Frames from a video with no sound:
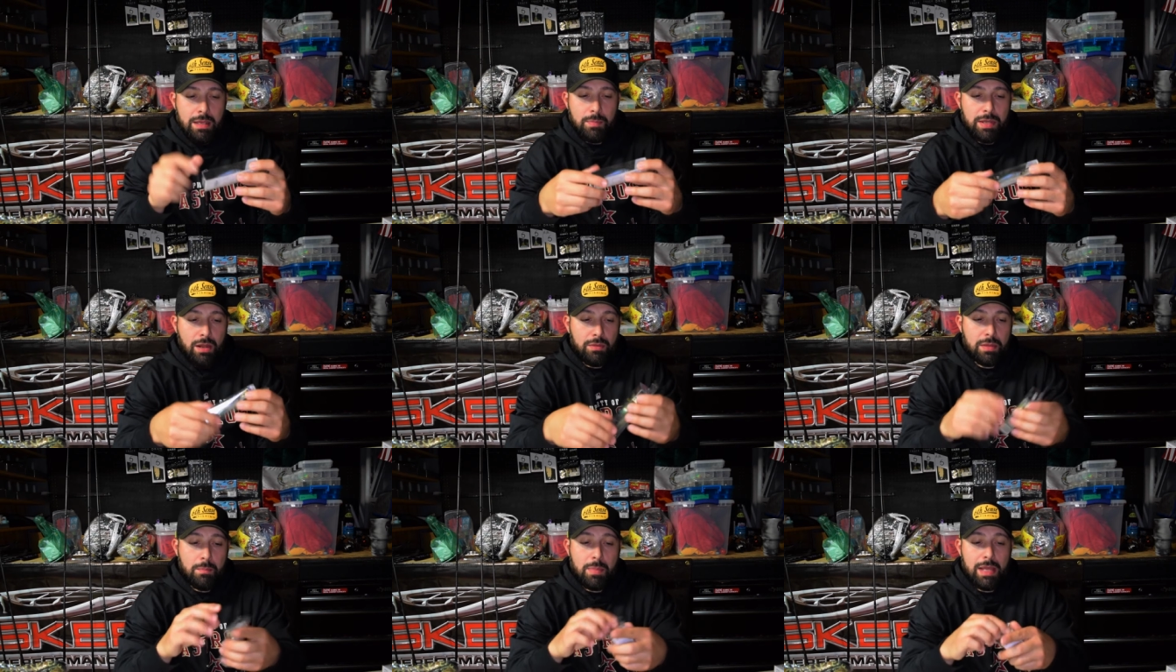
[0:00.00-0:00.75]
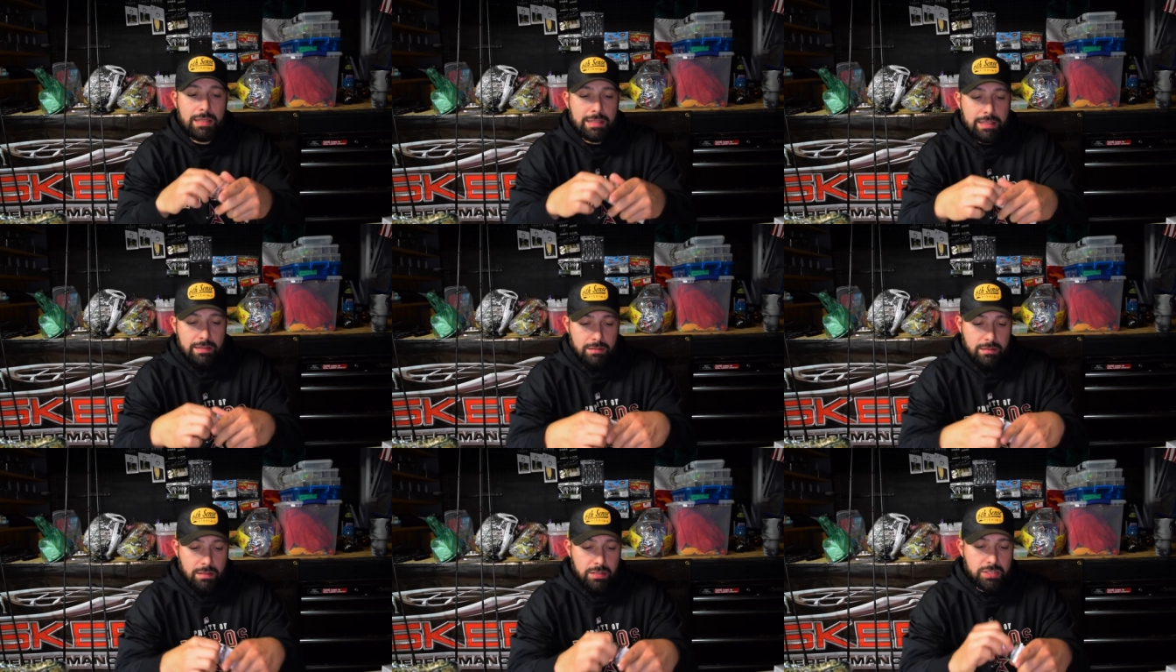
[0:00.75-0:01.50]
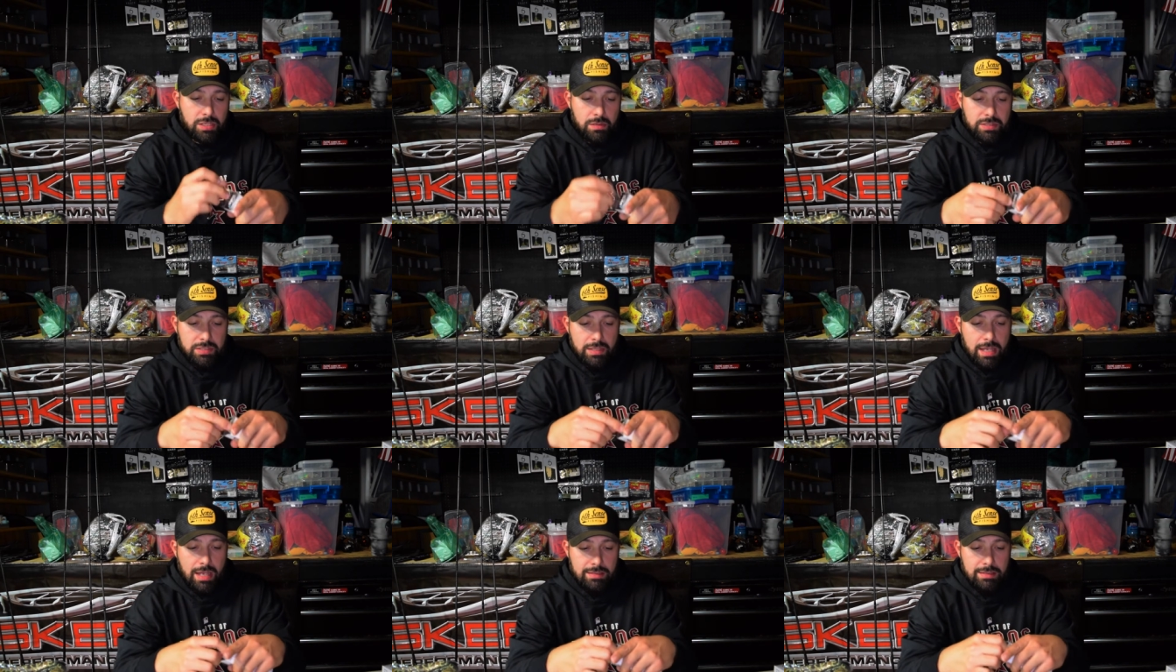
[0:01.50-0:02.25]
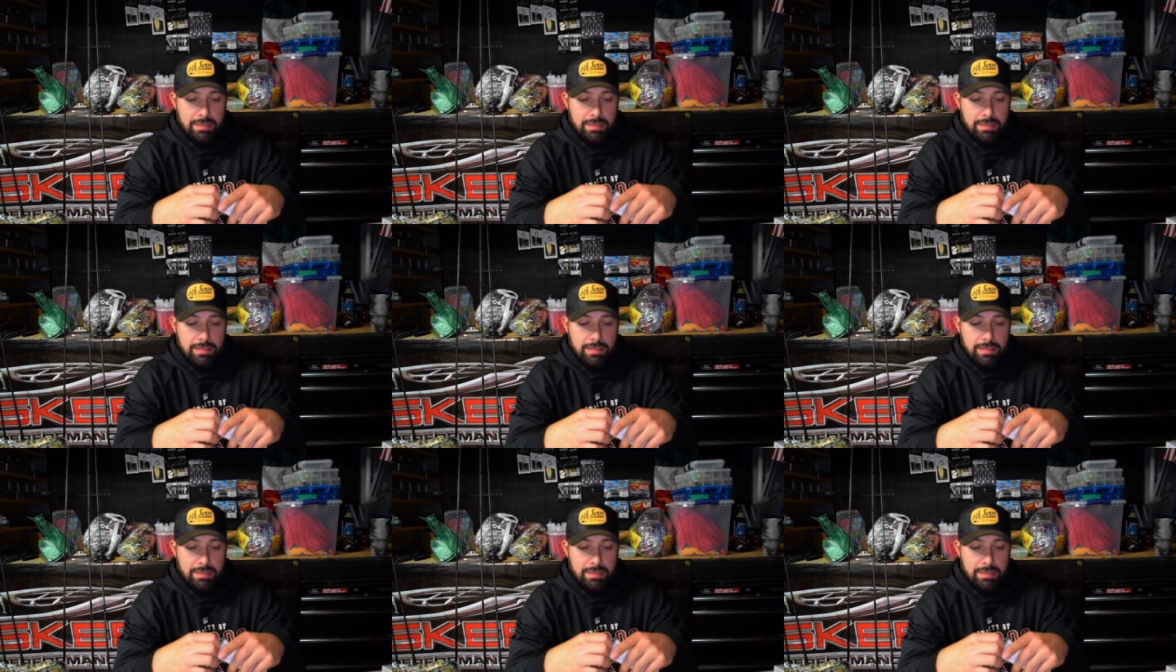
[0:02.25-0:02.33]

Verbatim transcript: but on the belly here, I'll show it to you guys,